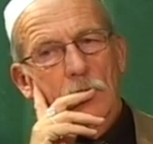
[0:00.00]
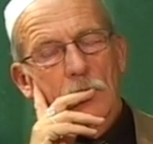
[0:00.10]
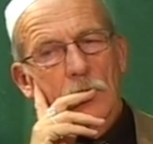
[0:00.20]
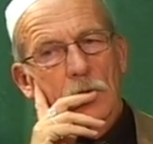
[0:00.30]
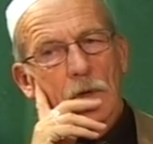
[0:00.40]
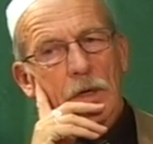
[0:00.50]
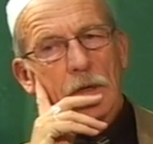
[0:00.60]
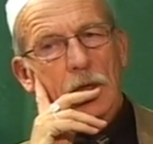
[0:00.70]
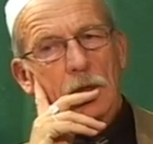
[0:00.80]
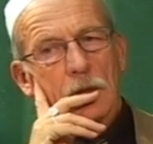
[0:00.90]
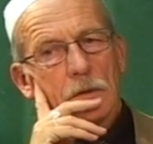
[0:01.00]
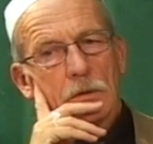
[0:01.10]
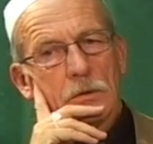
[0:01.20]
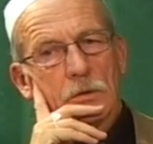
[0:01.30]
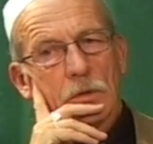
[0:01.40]
And
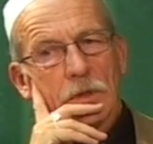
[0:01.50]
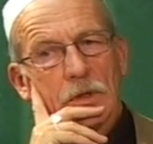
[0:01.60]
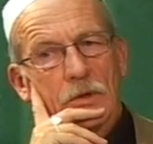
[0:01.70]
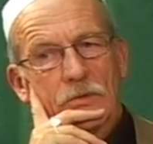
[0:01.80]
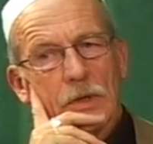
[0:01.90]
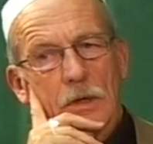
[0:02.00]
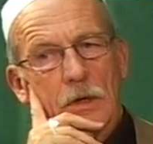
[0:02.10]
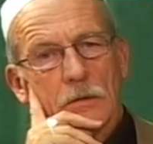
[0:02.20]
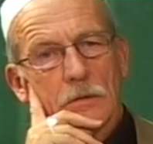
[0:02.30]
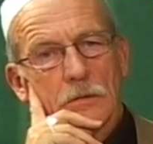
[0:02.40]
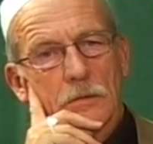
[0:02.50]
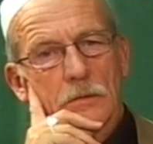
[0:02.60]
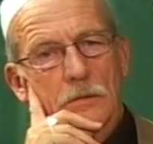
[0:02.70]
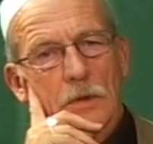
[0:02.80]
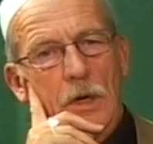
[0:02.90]
I do not understand how
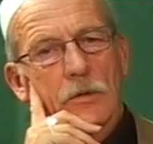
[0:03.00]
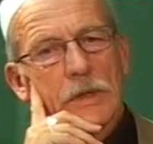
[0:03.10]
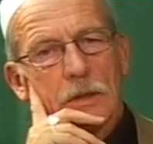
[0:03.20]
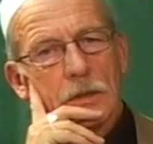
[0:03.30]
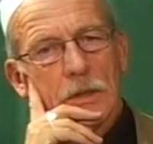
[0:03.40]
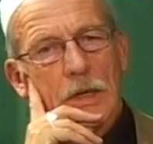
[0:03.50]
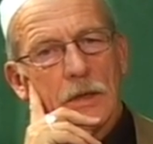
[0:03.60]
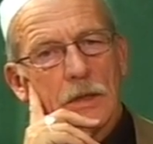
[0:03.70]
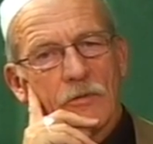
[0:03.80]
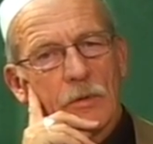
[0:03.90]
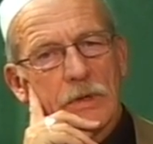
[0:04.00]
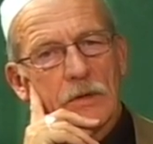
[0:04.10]
he can ever be